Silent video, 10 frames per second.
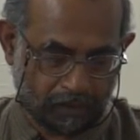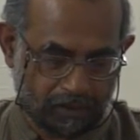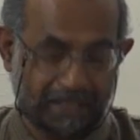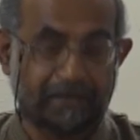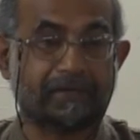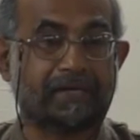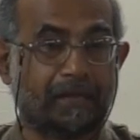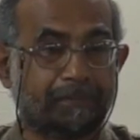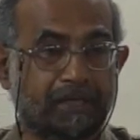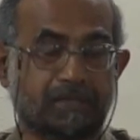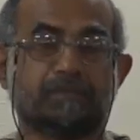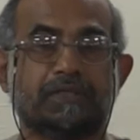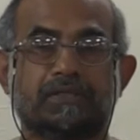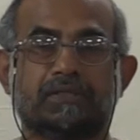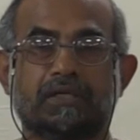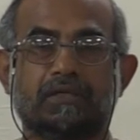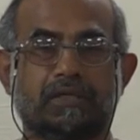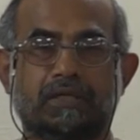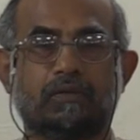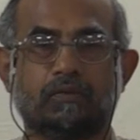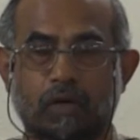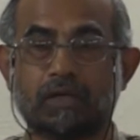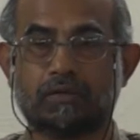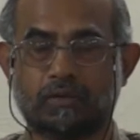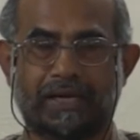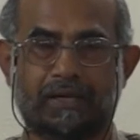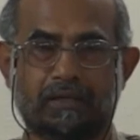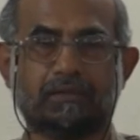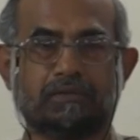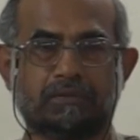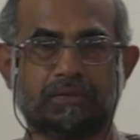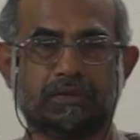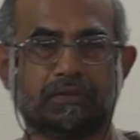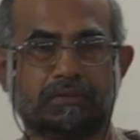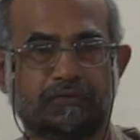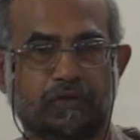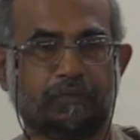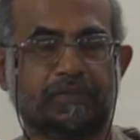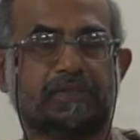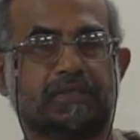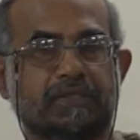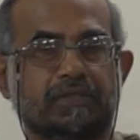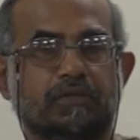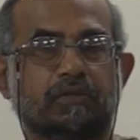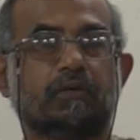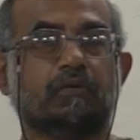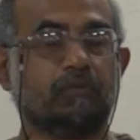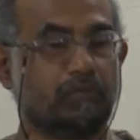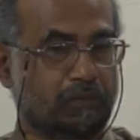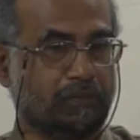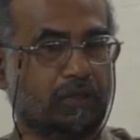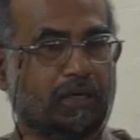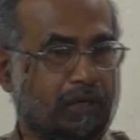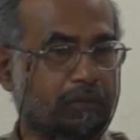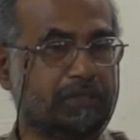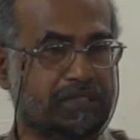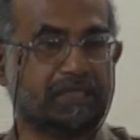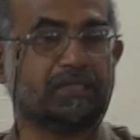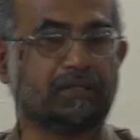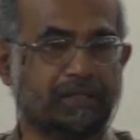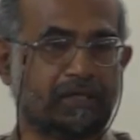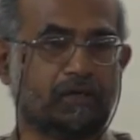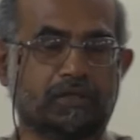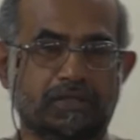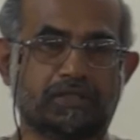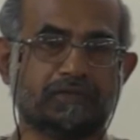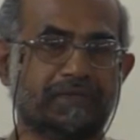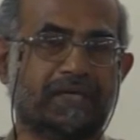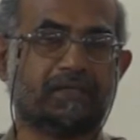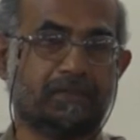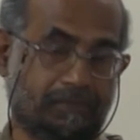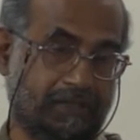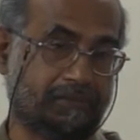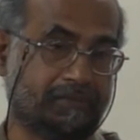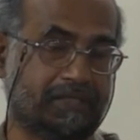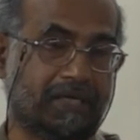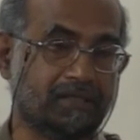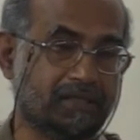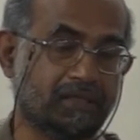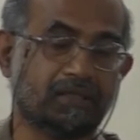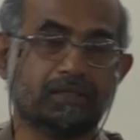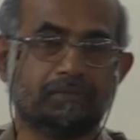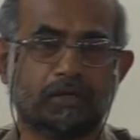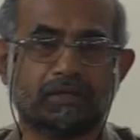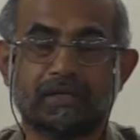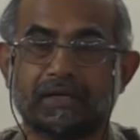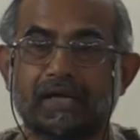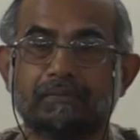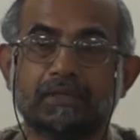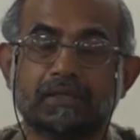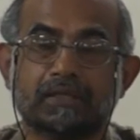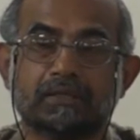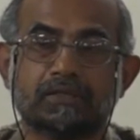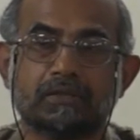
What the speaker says: Sanitary napkins, which they don't want to handle for obvious reasons. So, you know, how about changing the technologies of that? They're challenging Procter & Gamble and others.